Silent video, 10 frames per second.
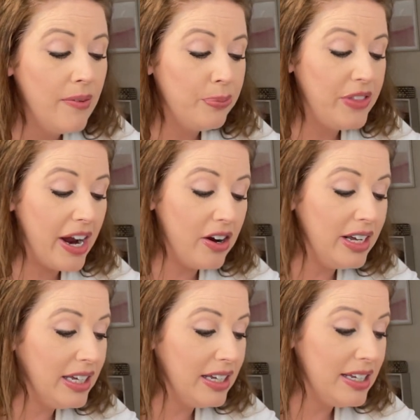There
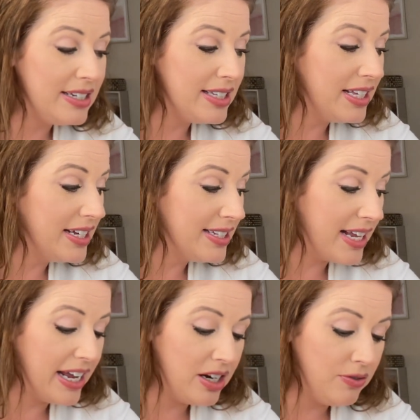is this
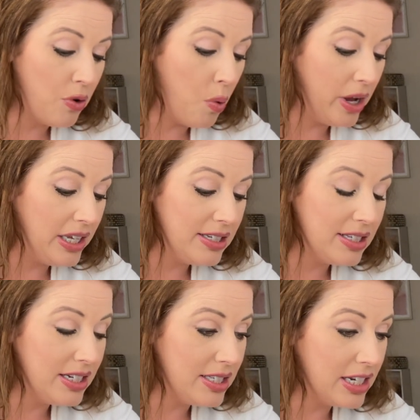eight of coins
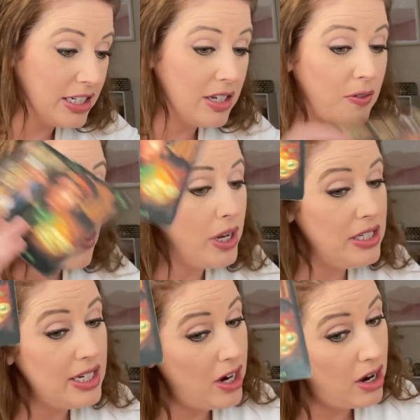and the six of
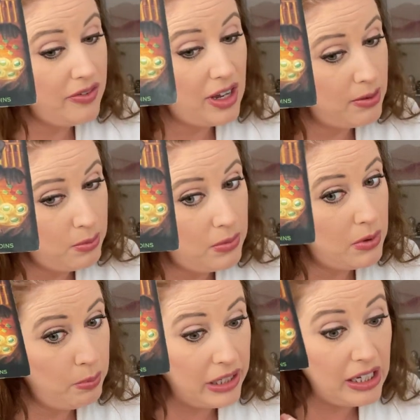coins here of him
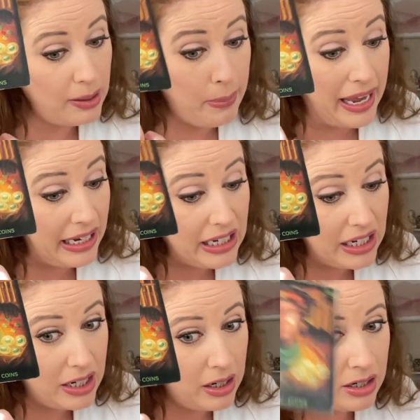being
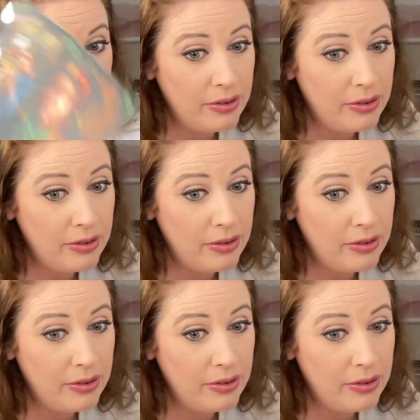paid